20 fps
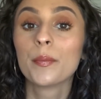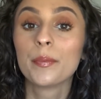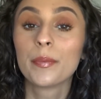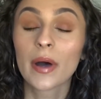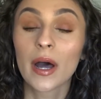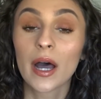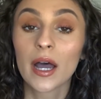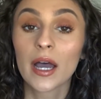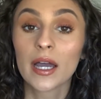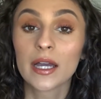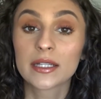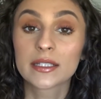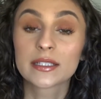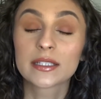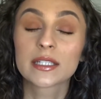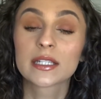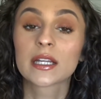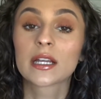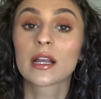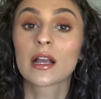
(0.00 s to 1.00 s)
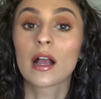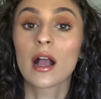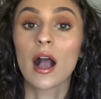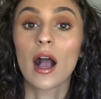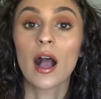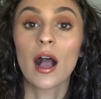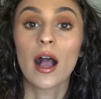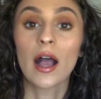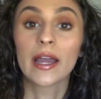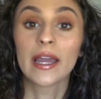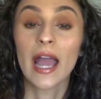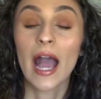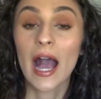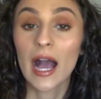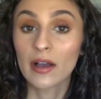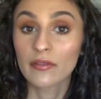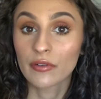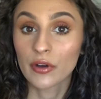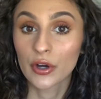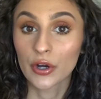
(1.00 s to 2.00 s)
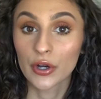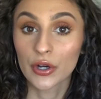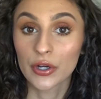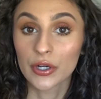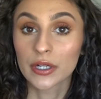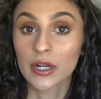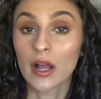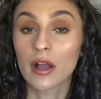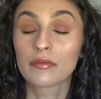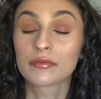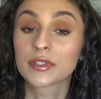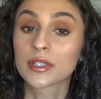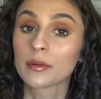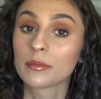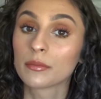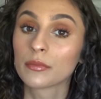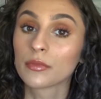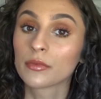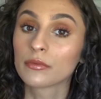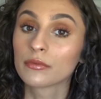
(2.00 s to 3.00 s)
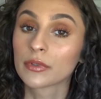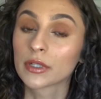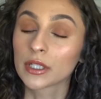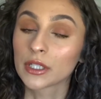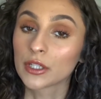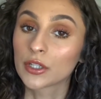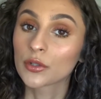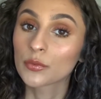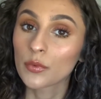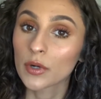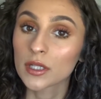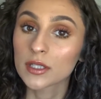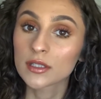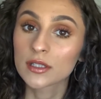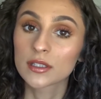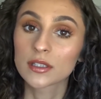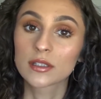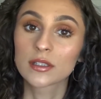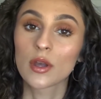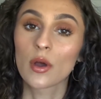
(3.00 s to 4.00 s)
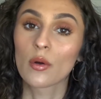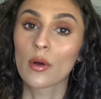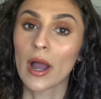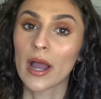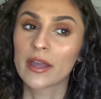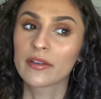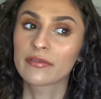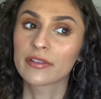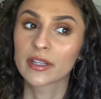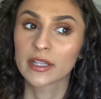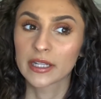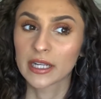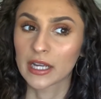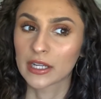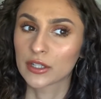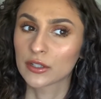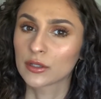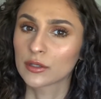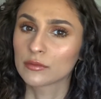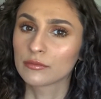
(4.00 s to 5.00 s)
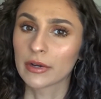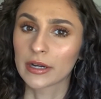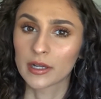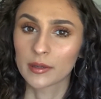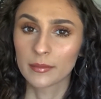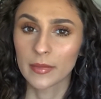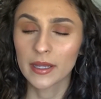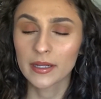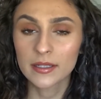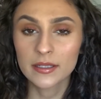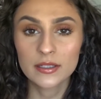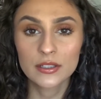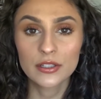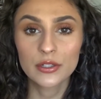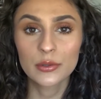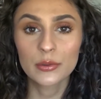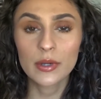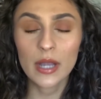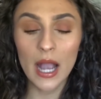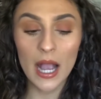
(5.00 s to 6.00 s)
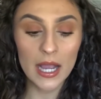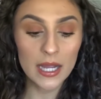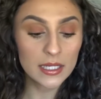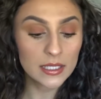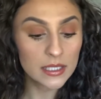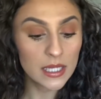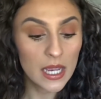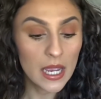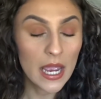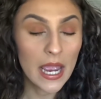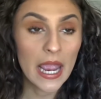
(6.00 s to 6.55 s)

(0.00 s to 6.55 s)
but I have heard of some really good ones, so I feel like I could recommend it to you guys.